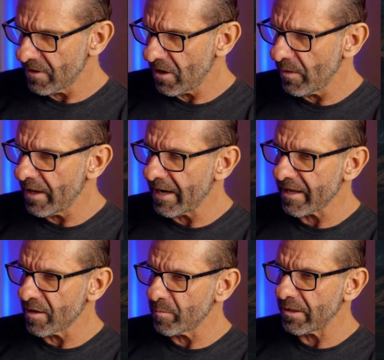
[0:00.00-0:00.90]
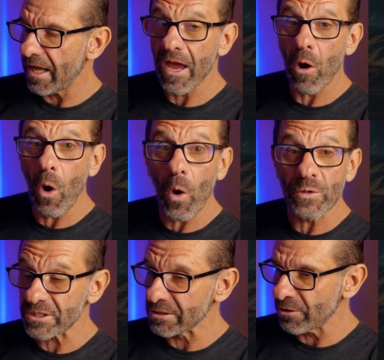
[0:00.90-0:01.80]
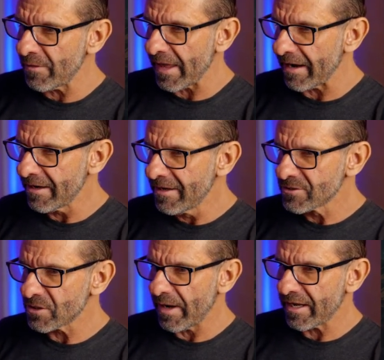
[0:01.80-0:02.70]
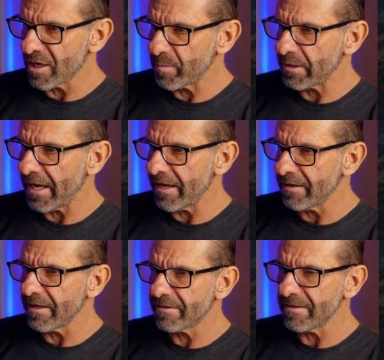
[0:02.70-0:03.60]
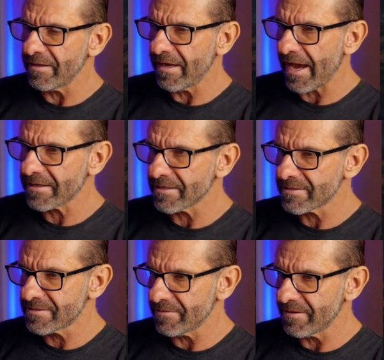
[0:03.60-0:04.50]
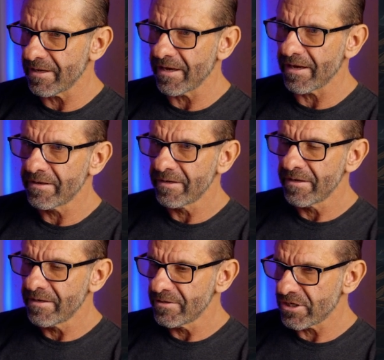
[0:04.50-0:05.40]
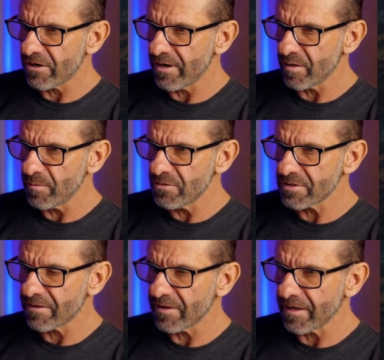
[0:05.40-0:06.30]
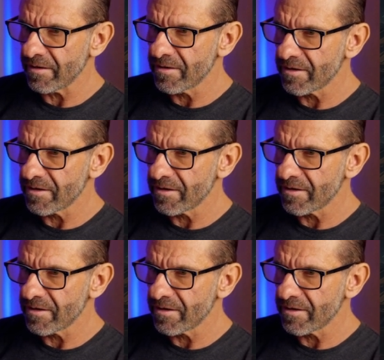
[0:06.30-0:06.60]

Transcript: Oh, wait, I can apply. Oh, just learn that. So I can apply and get the access to the uh, generating music thing